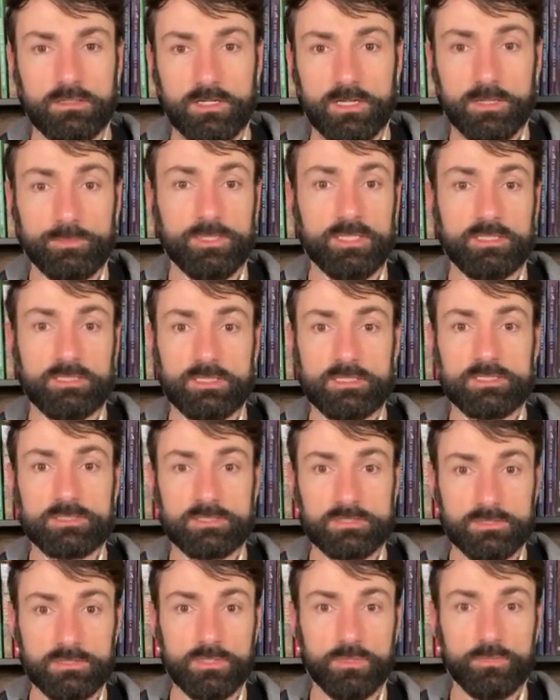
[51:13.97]
I mean, that's
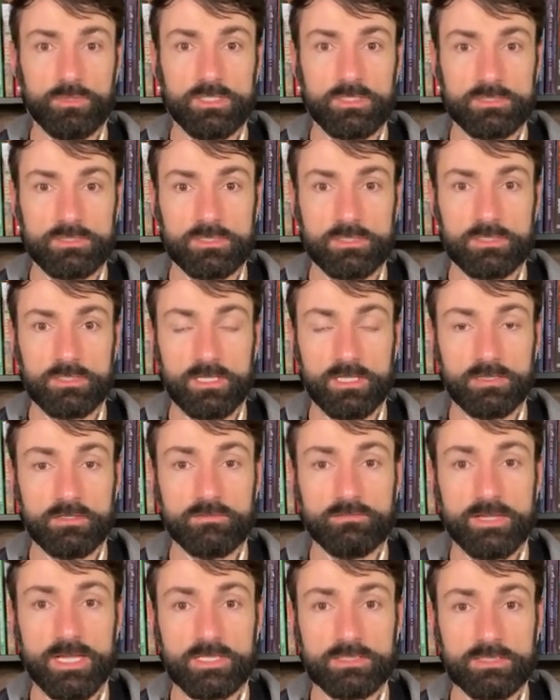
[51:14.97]
so easy. And
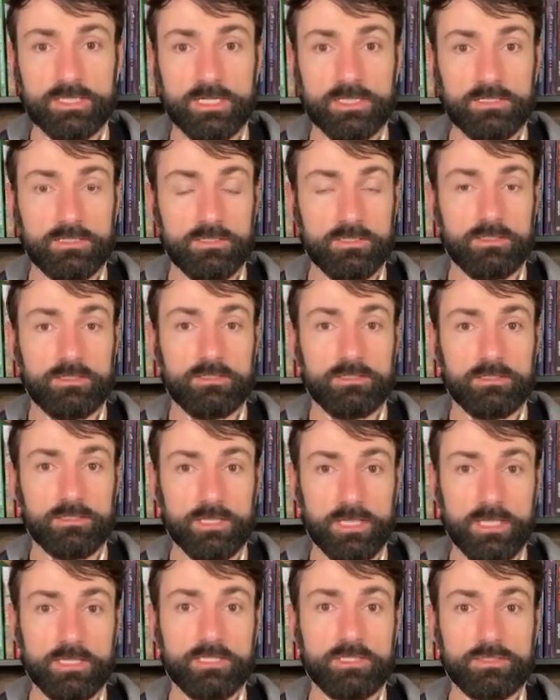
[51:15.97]
the fact that
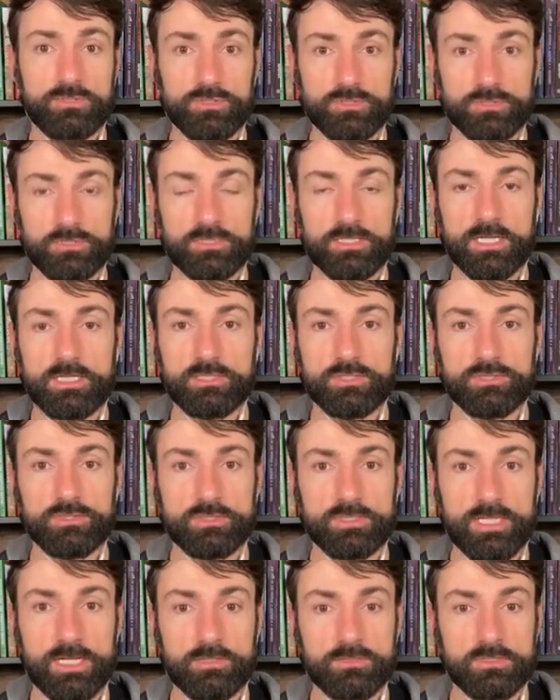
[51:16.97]
800 to
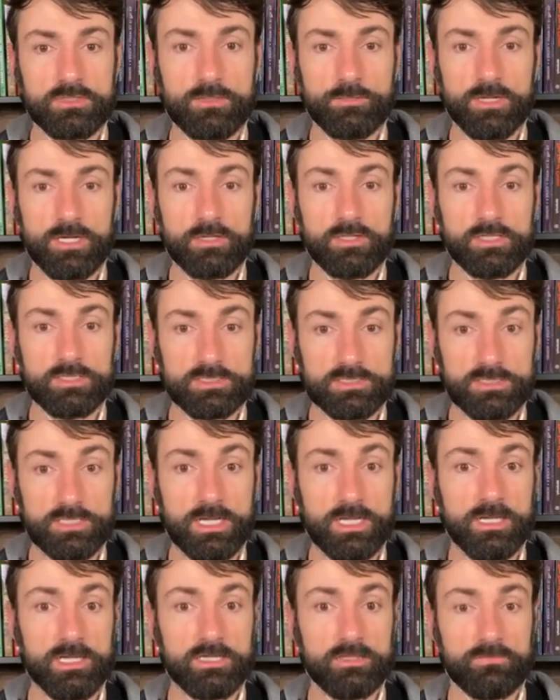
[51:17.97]
900,000 Americans
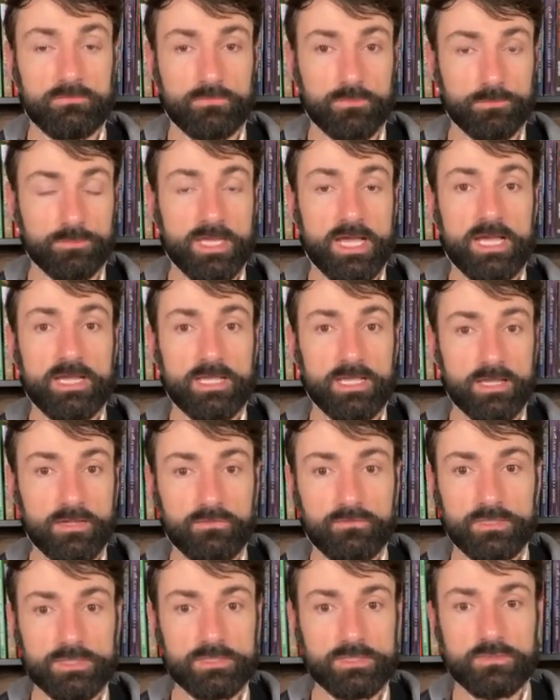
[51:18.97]
die from that
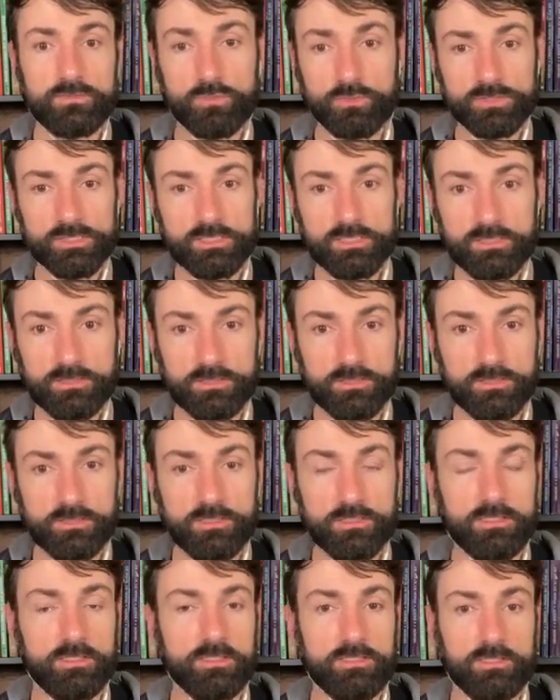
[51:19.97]
every single
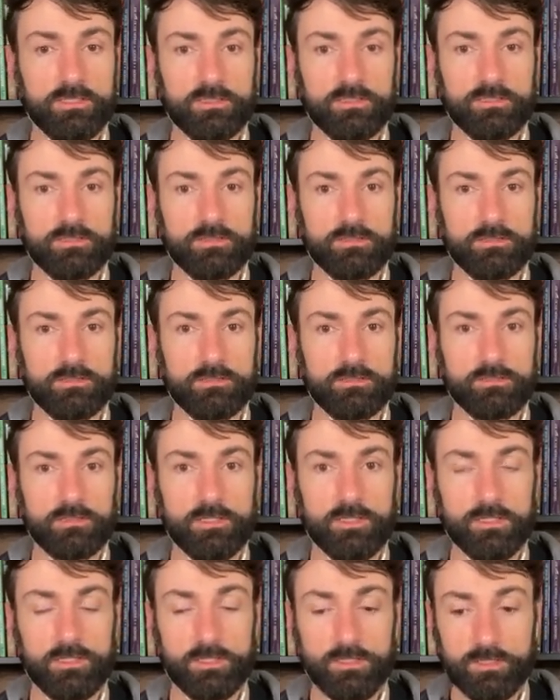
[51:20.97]
year,
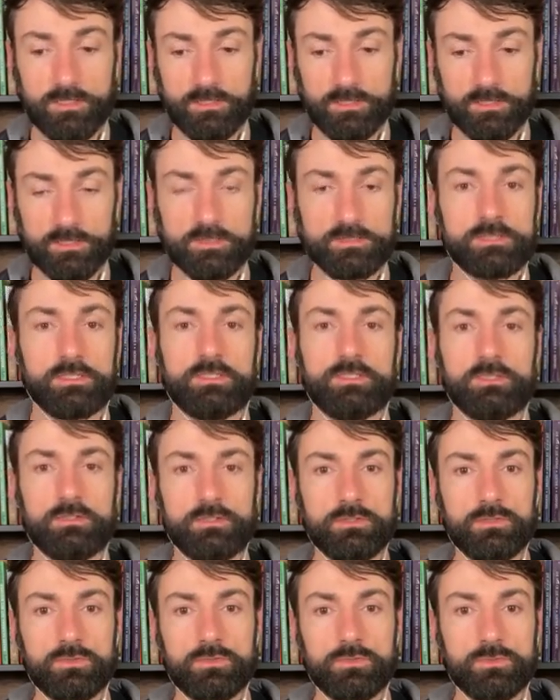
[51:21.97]
uh, is a
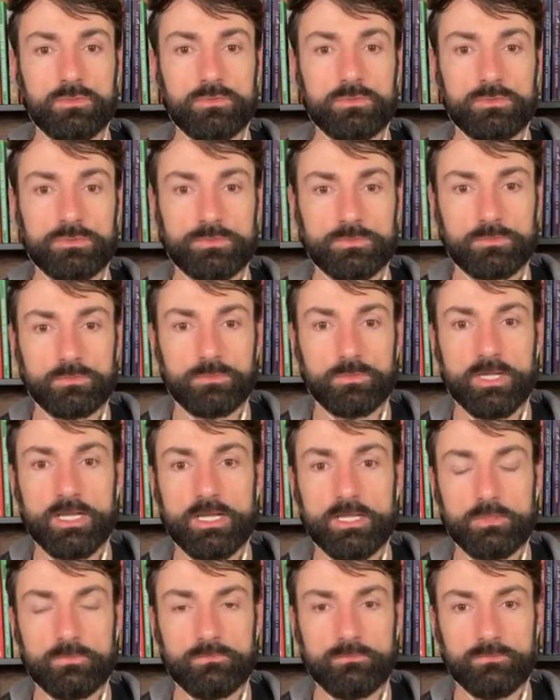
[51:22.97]
huge
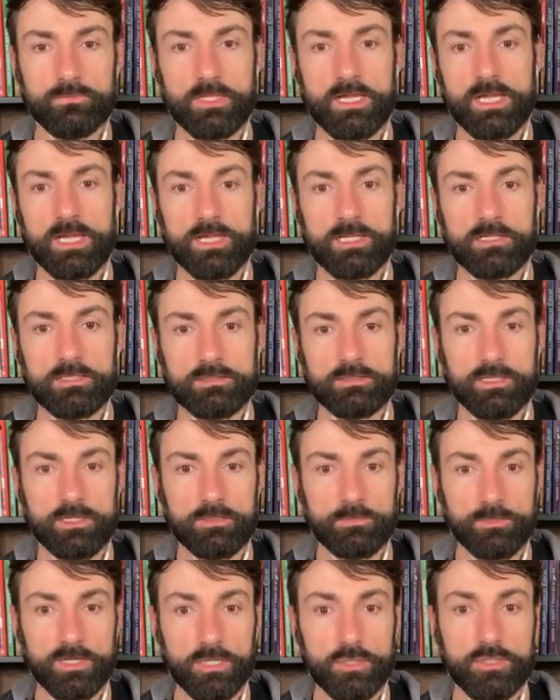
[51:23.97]
red flag
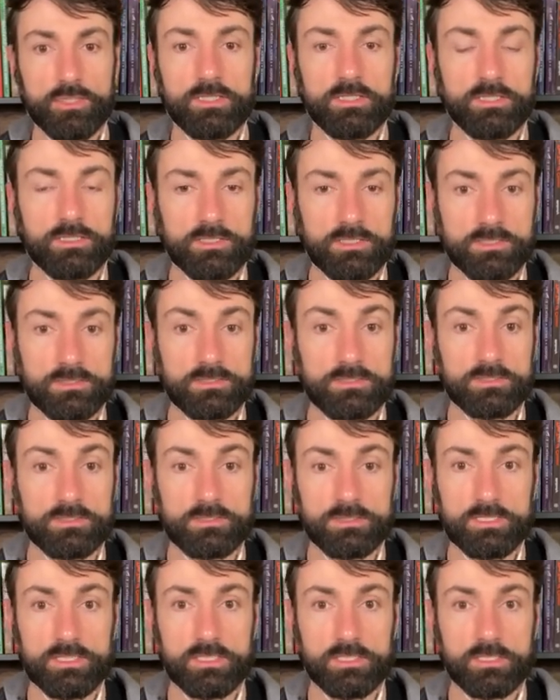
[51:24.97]
that America is
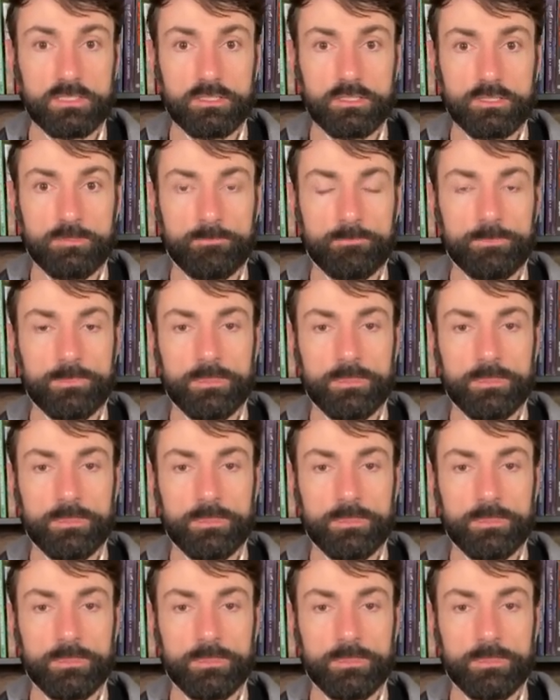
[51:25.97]
sick.